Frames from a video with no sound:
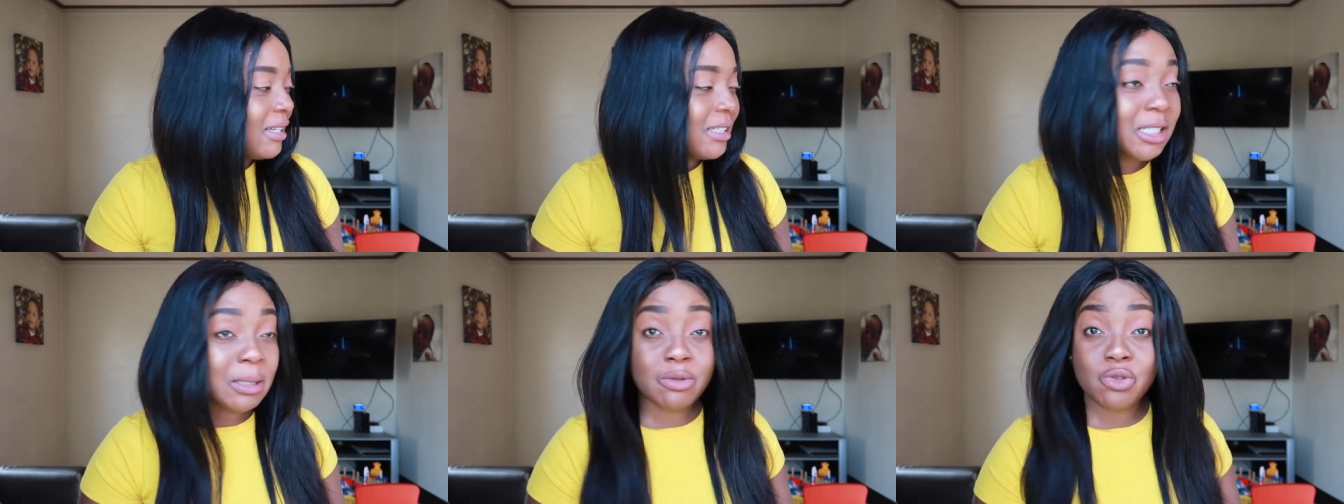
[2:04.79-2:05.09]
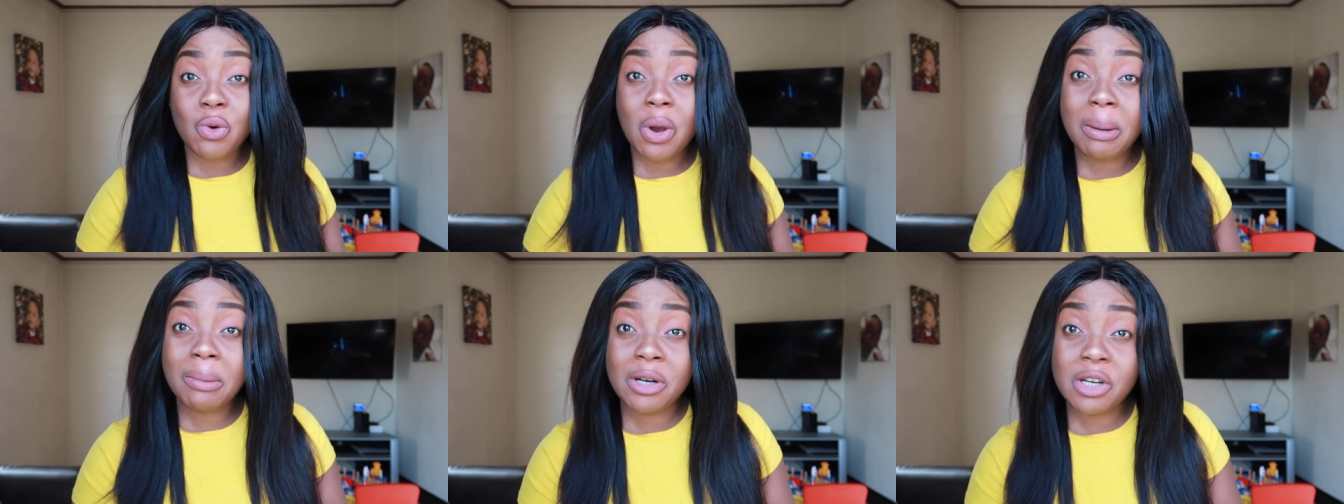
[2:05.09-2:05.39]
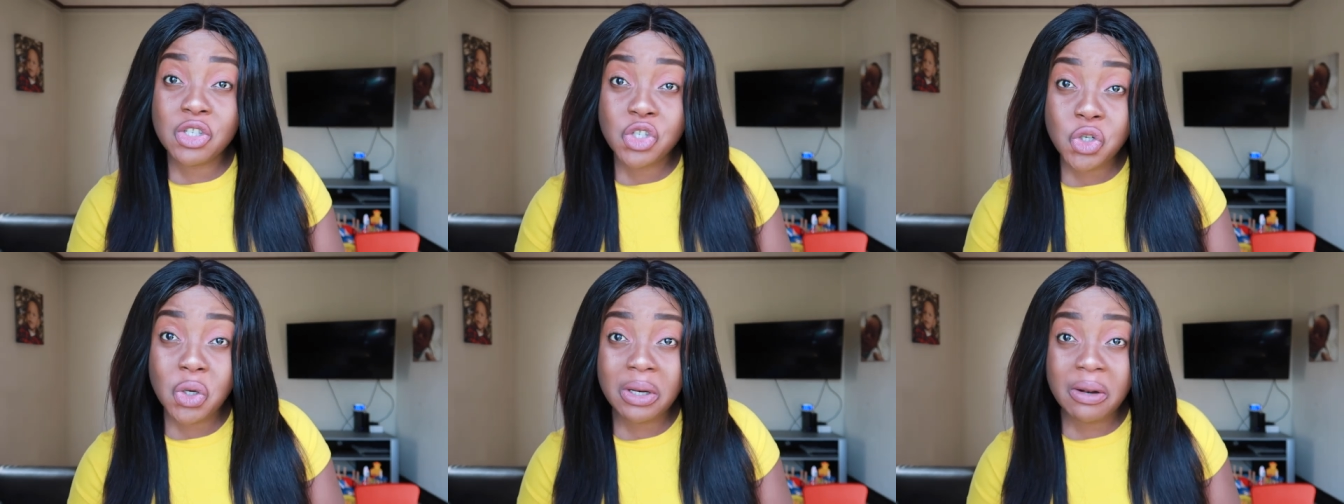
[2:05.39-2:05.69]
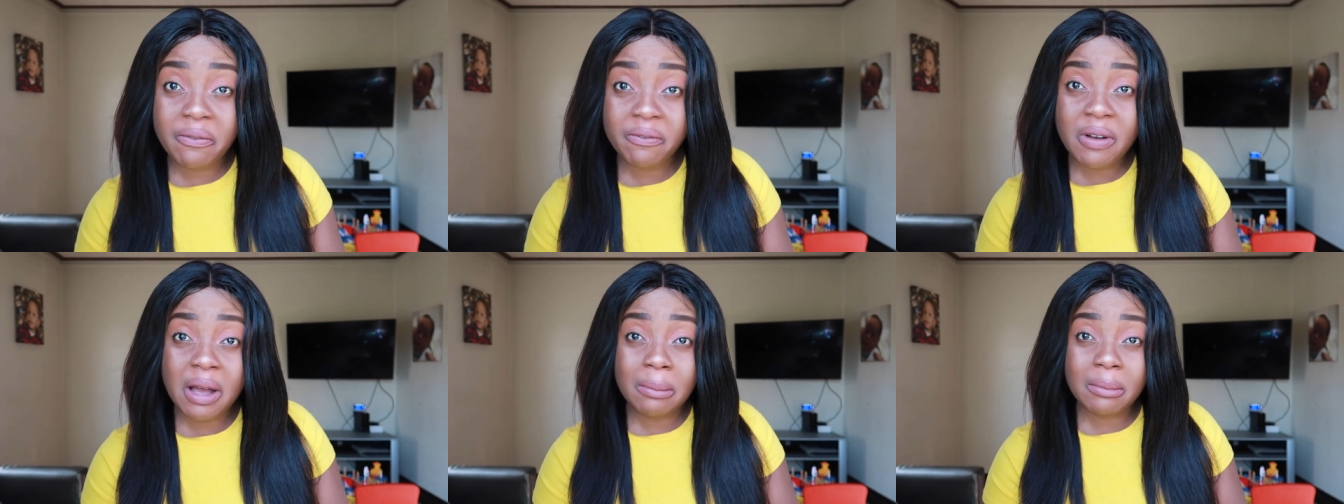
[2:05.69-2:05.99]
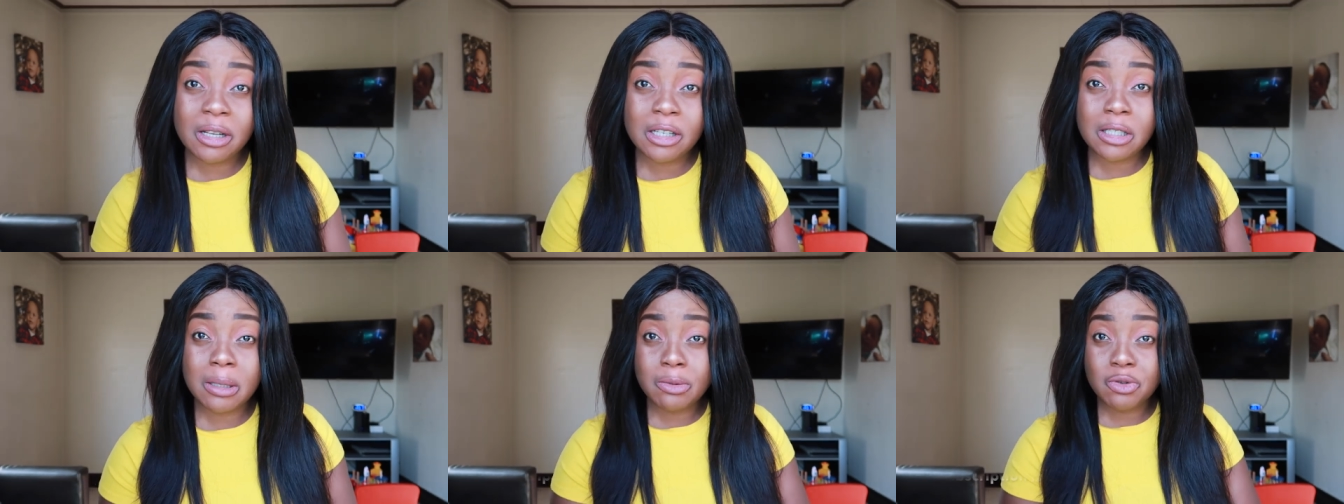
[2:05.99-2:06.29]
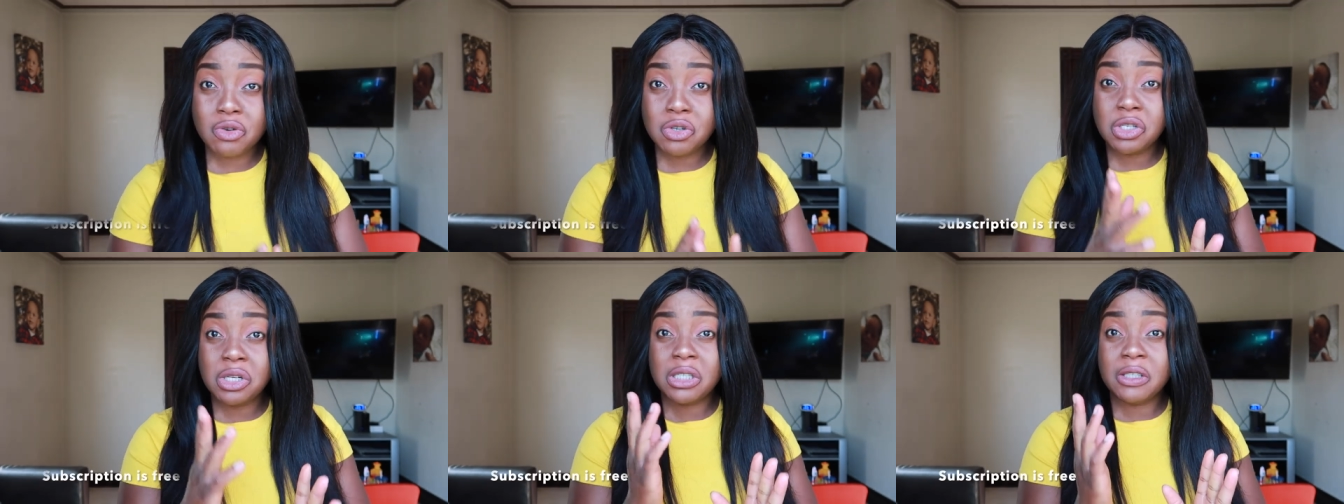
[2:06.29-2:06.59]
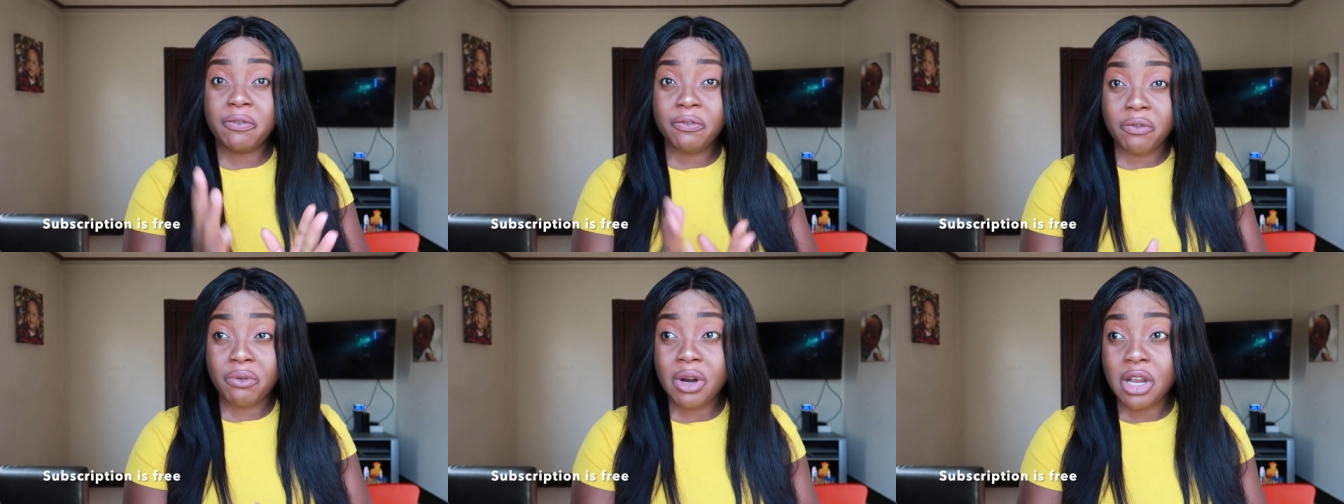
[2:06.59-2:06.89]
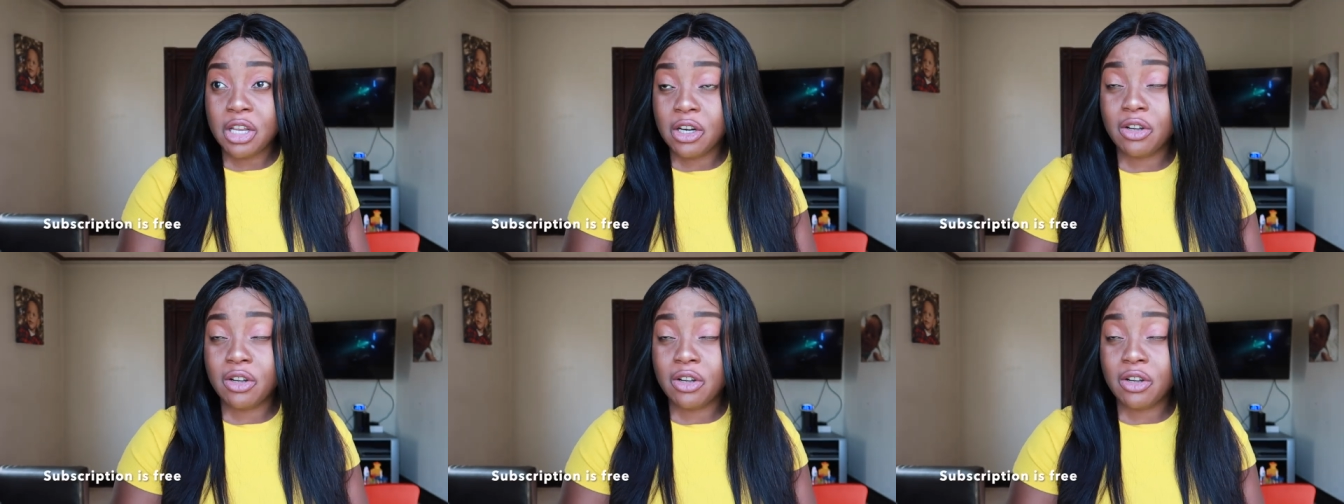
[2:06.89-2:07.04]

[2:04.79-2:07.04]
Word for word: Subscribe and then join the family. Subscription is free.